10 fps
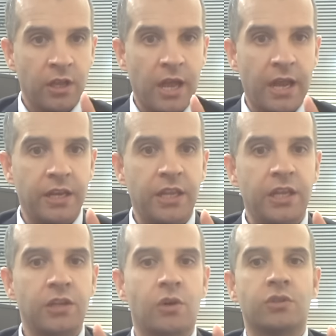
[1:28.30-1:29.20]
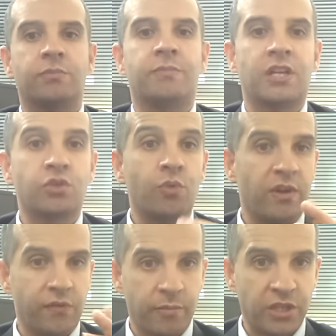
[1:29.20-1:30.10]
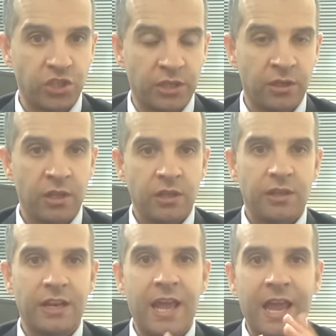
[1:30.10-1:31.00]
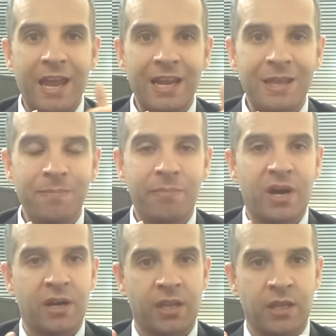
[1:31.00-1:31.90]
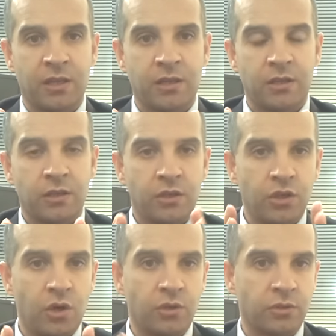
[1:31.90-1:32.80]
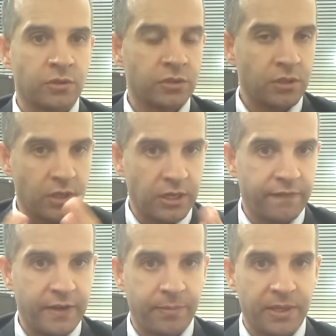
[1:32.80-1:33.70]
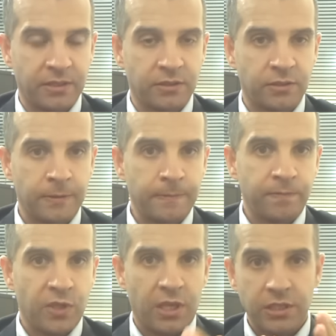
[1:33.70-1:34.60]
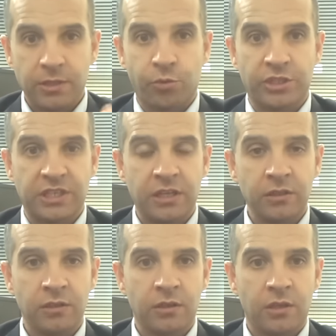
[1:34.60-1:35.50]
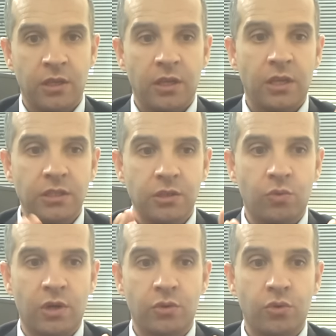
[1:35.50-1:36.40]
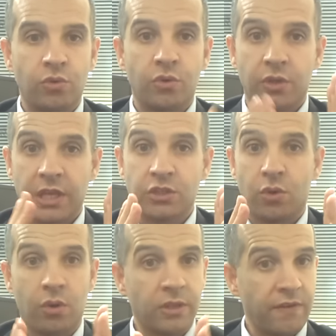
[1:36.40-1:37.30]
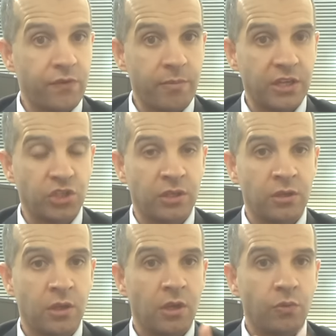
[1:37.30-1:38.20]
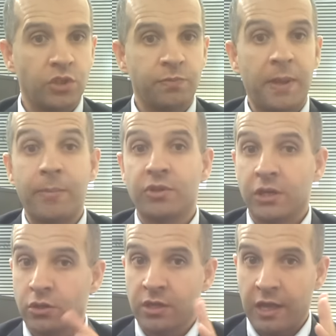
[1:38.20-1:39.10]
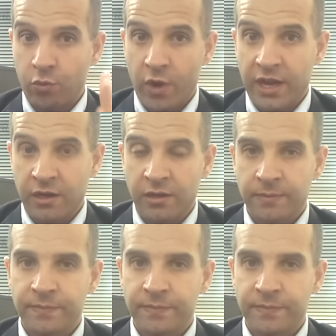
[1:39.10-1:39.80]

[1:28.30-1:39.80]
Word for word: and he knows much more information than anybody knows in the Philippines. He's the president. He's the one who gets all the information which people are not aware.